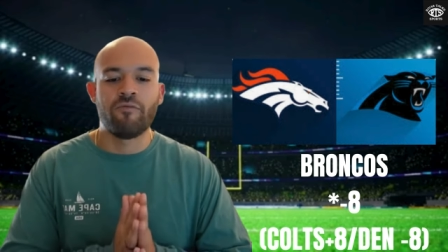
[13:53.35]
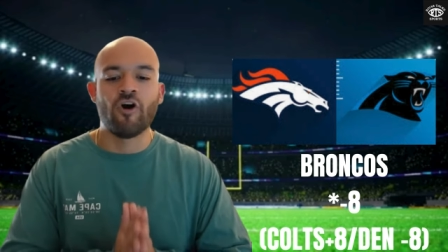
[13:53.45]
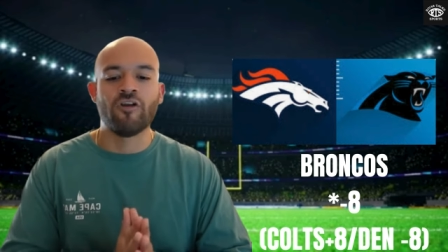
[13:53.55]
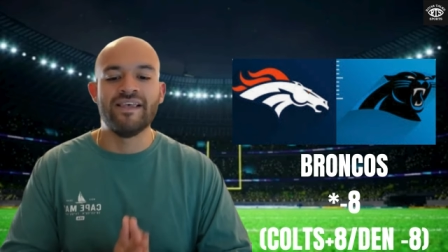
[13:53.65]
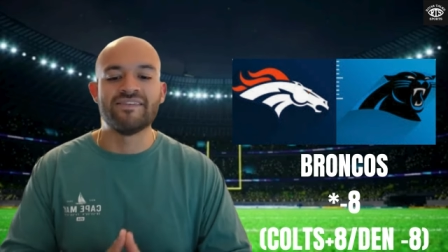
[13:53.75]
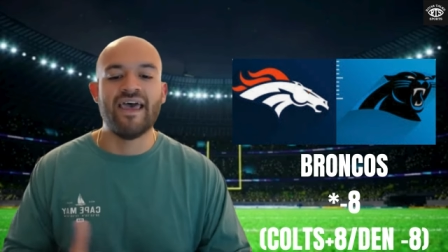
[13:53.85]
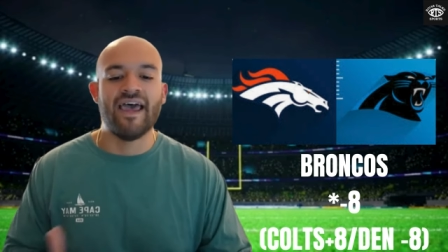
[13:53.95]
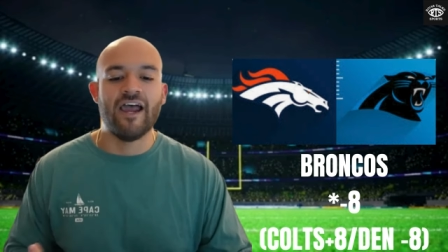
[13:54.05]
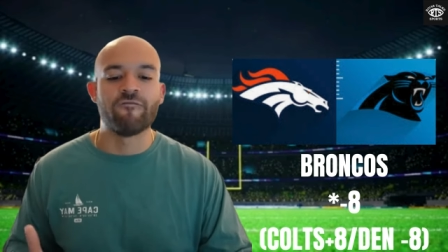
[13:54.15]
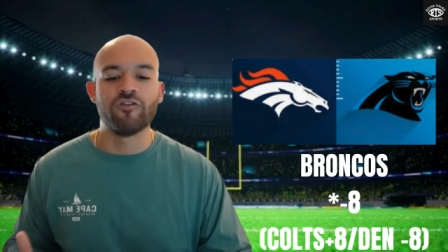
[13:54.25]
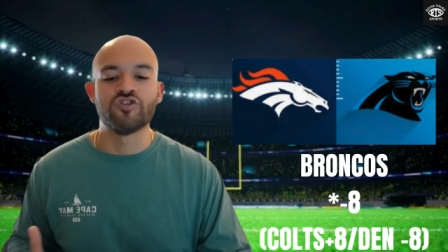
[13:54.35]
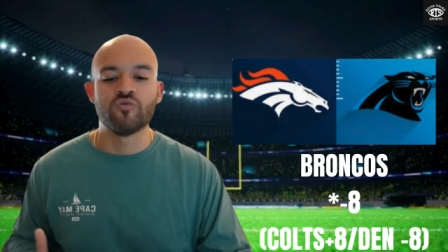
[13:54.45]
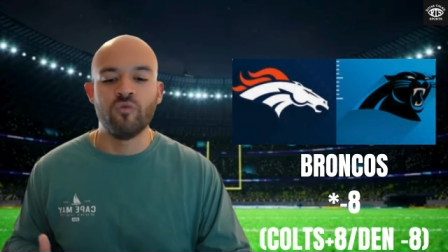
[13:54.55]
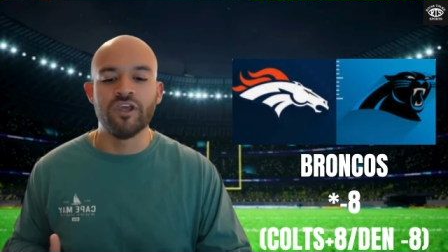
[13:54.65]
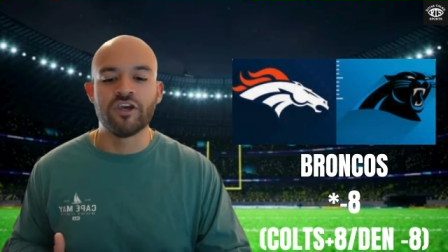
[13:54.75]
parlays that I have for this
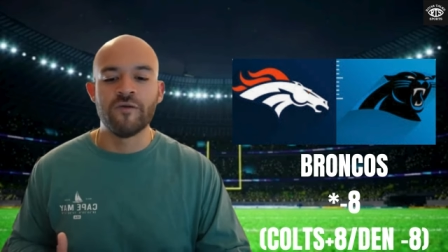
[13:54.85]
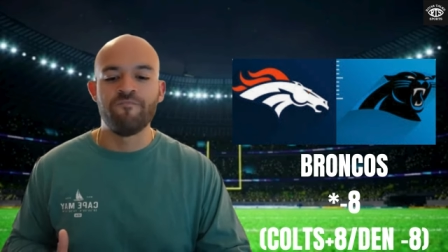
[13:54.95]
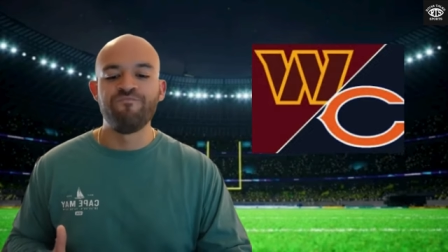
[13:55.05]
week.